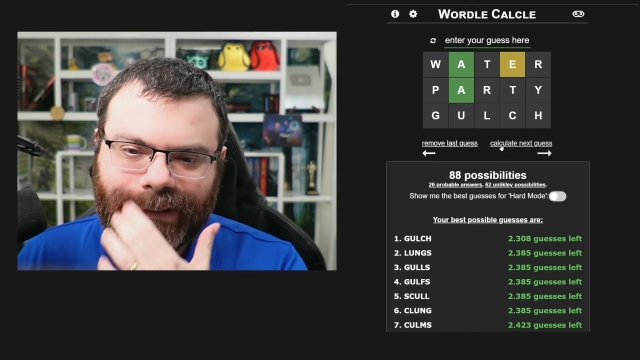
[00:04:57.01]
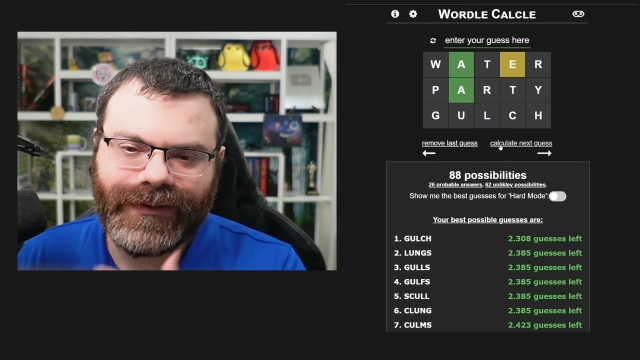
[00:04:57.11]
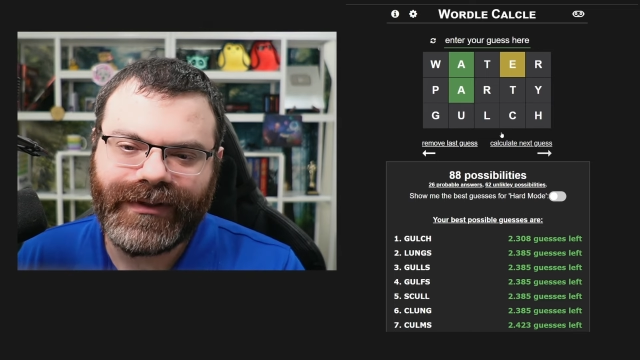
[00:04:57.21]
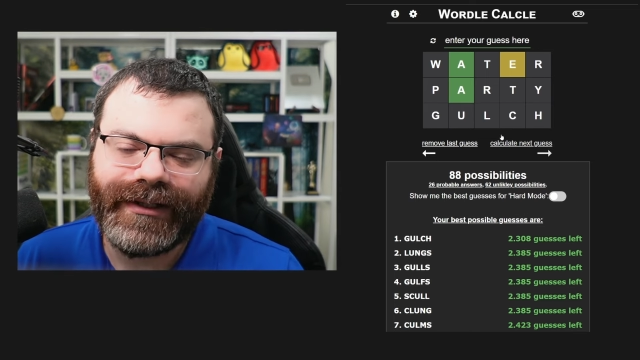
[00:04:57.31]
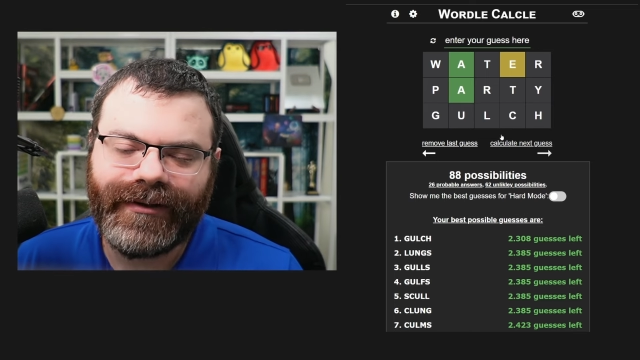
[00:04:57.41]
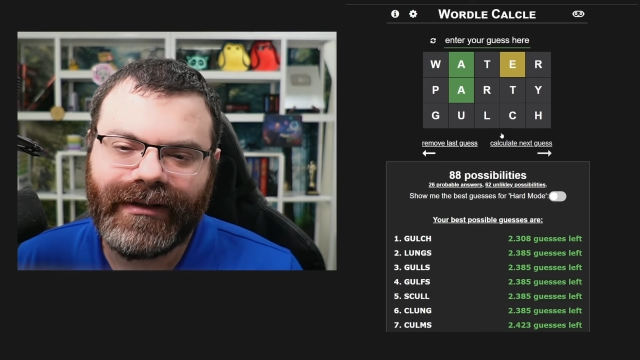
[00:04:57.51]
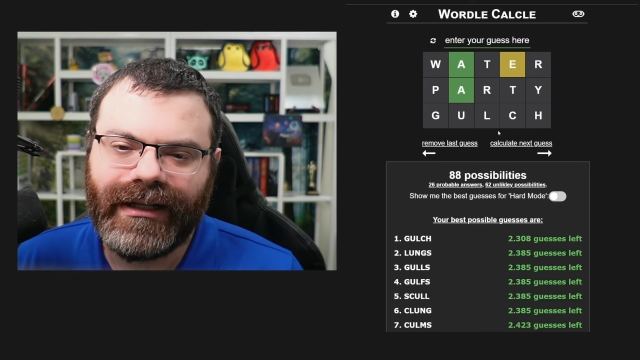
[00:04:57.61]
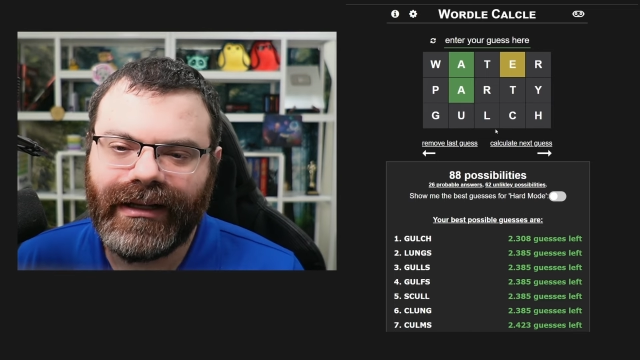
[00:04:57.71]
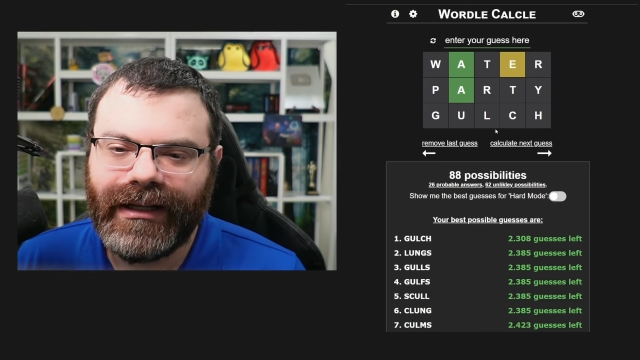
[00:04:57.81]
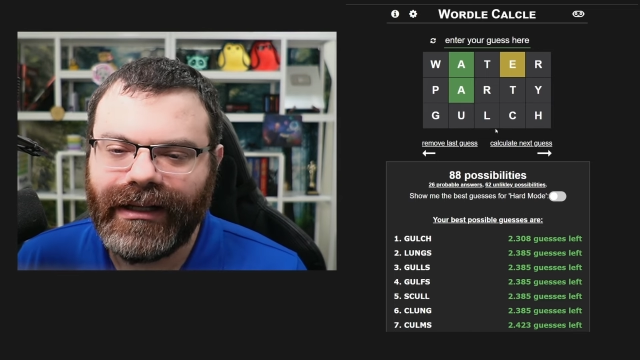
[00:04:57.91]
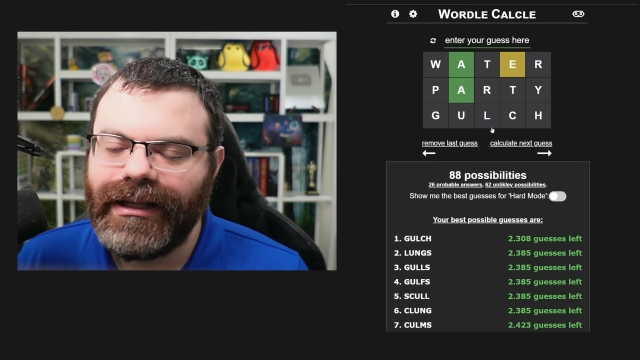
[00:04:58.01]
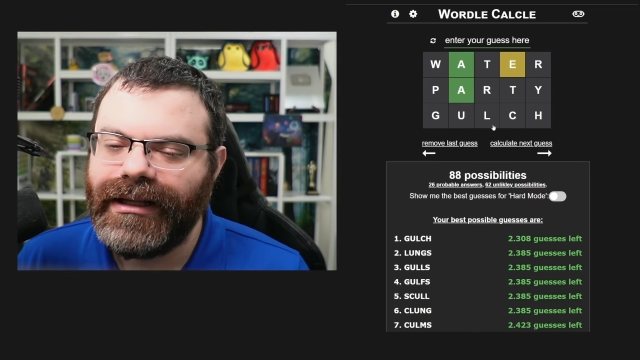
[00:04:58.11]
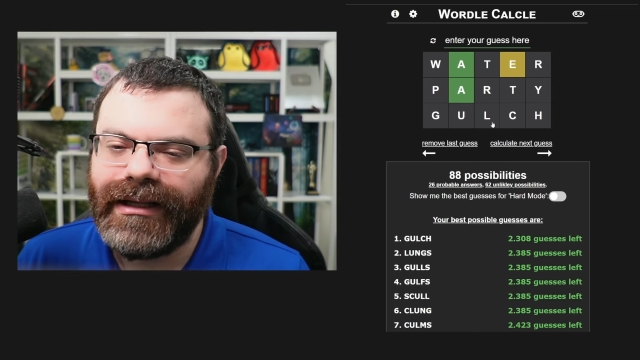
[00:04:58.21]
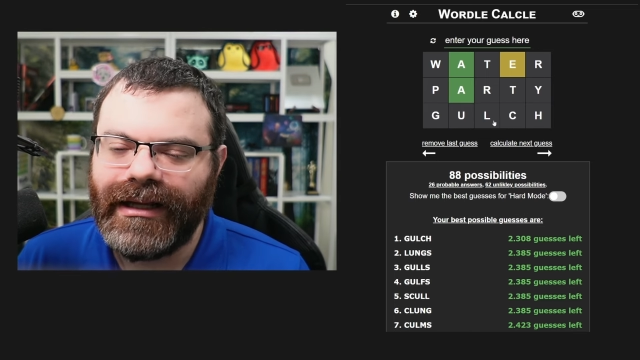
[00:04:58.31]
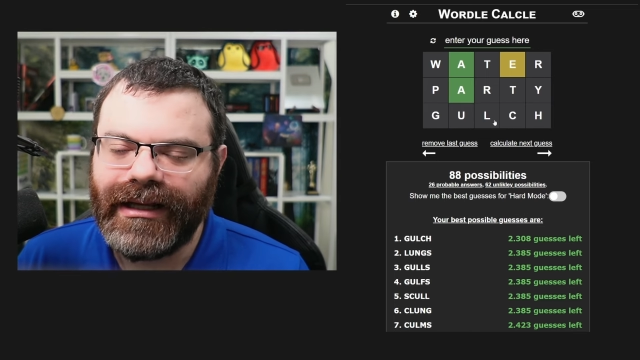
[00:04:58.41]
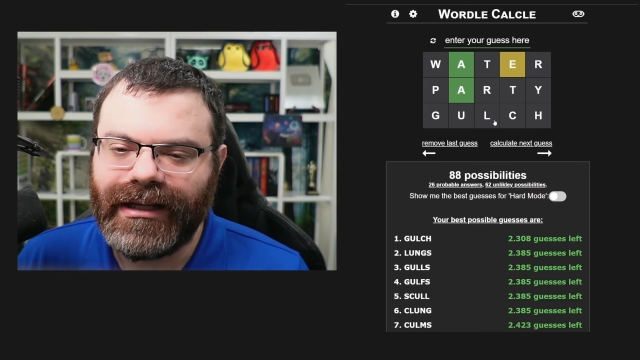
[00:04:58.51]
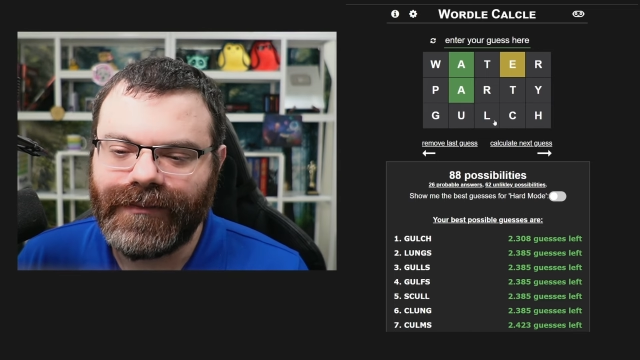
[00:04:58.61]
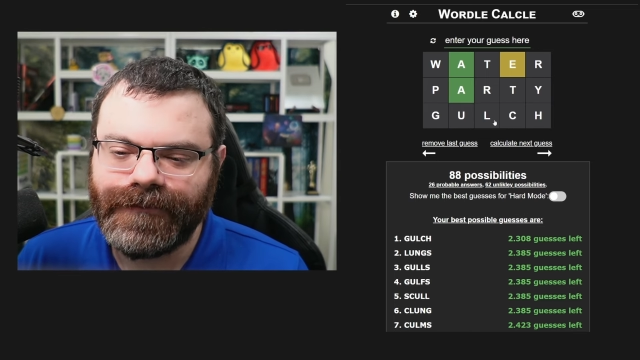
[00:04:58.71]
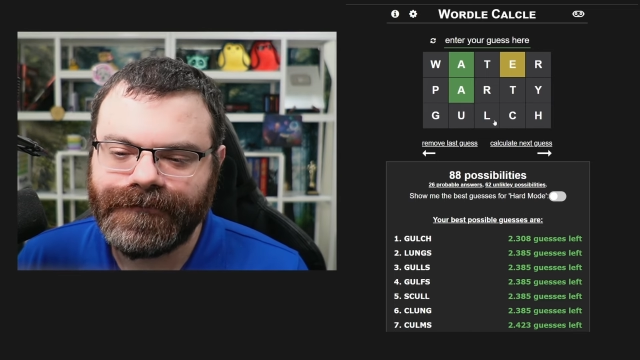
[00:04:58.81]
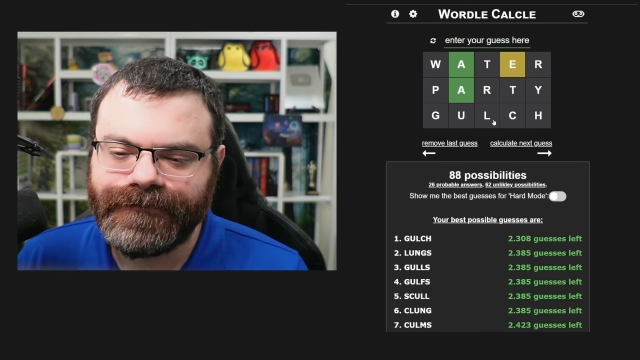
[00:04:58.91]
to do here.
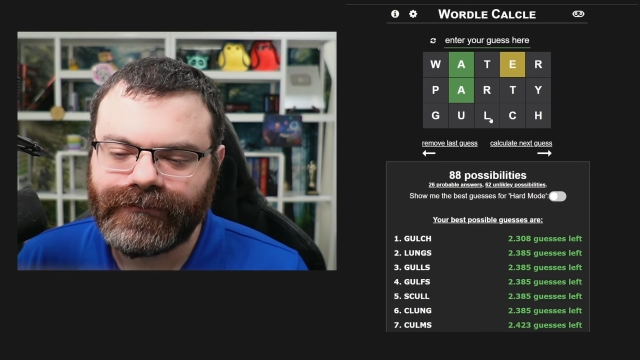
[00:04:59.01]
Um,